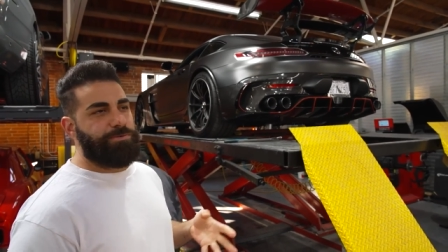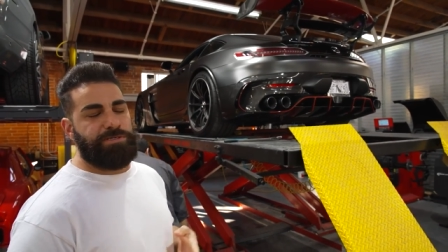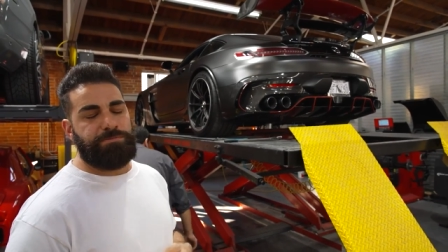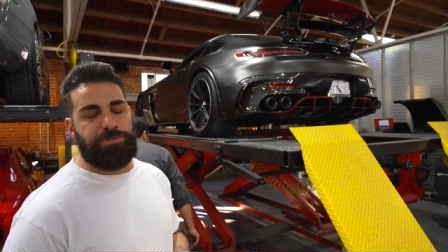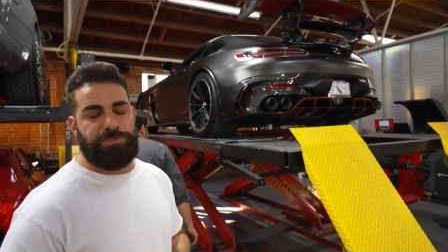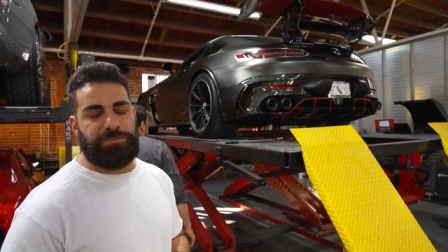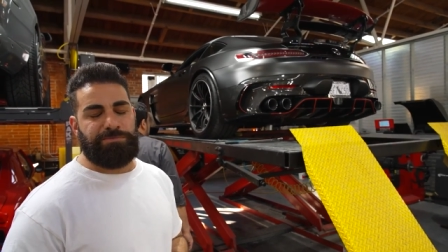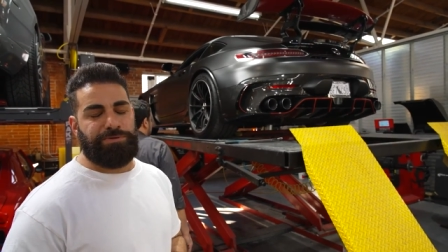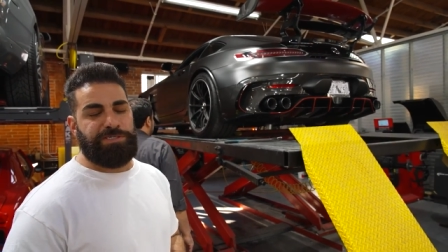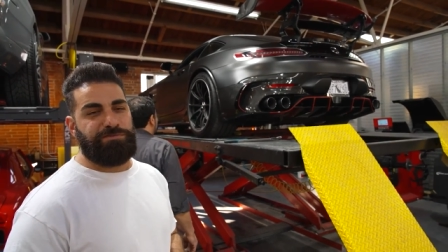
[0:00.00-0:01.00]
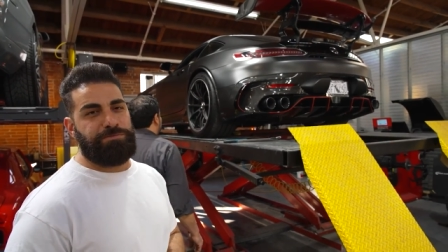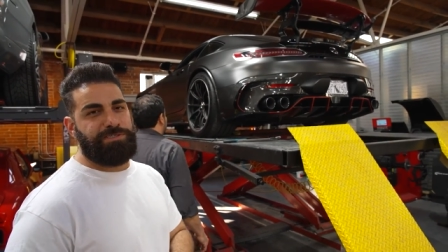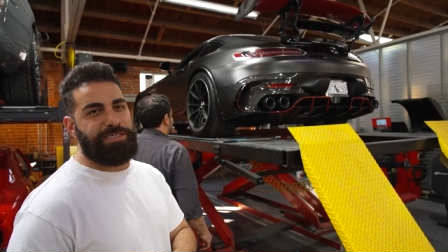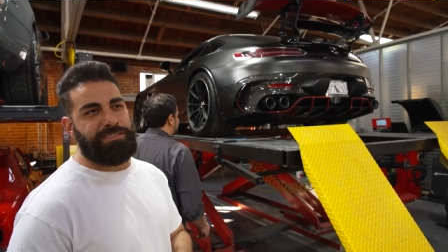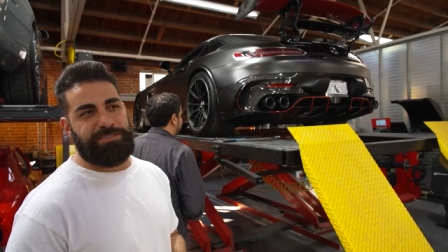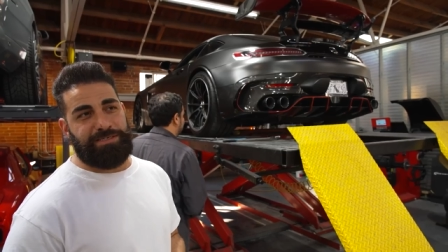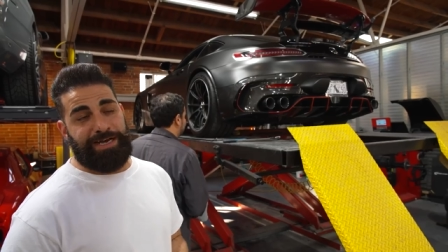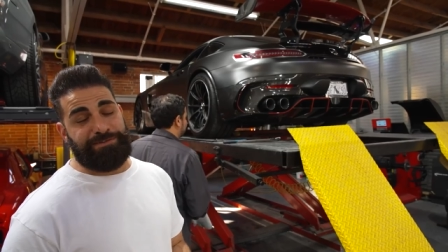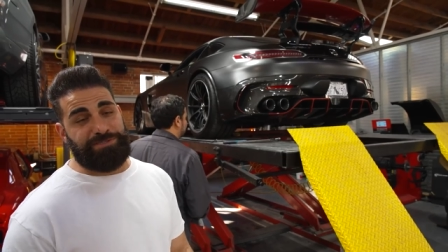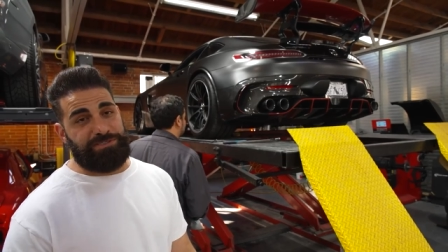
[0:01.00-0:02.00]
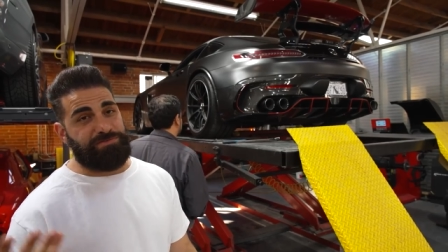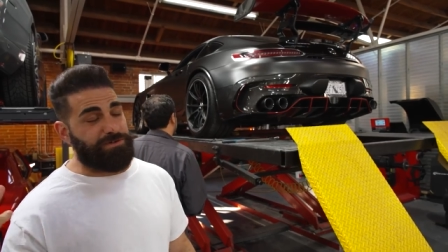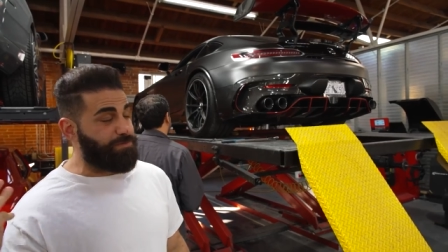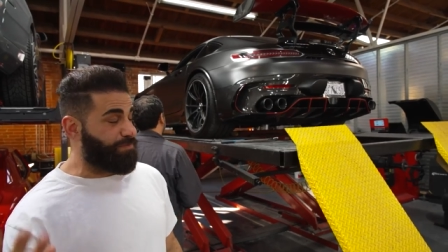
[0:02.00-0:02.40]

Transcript: one of the most impressive Mercedes I've seen for a